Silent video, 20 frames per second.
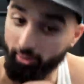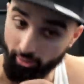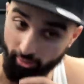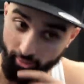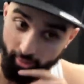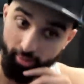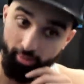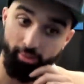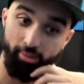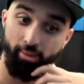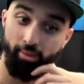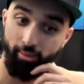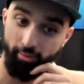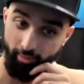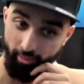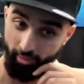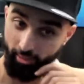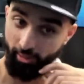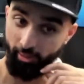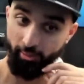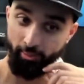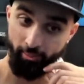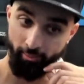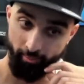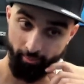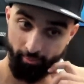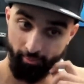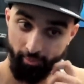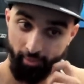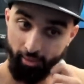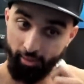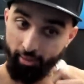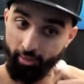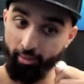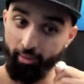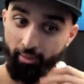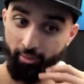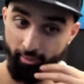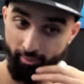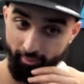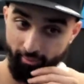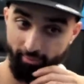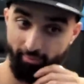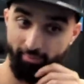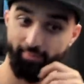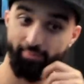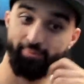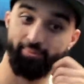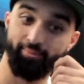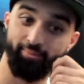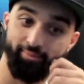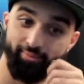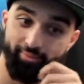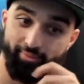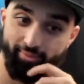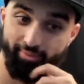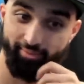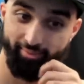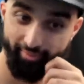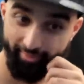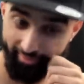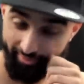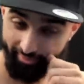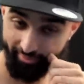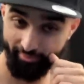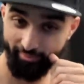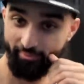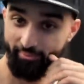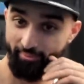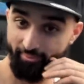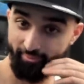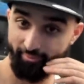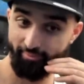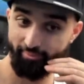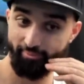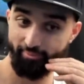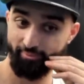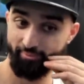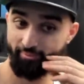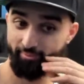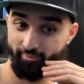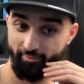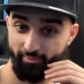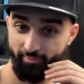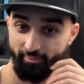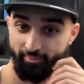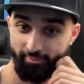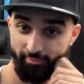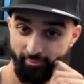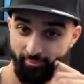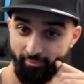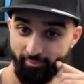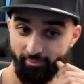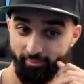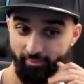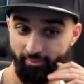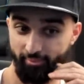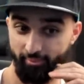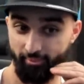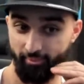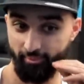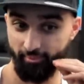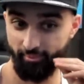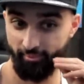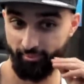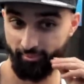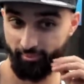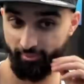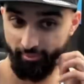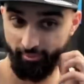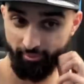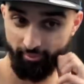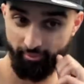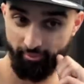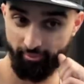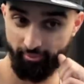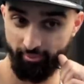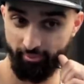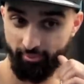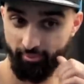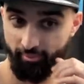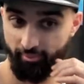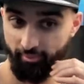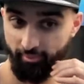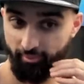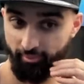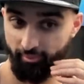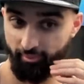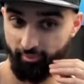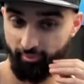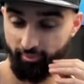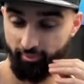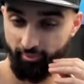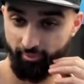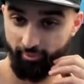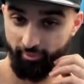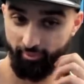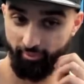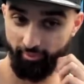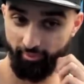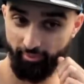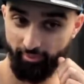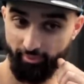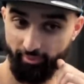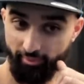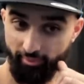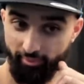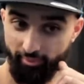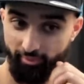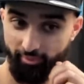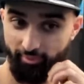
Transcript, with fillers: Poverty fucking builds and then he fucking ends up shitting his pants. He still gets murked, and then I still beat his ass.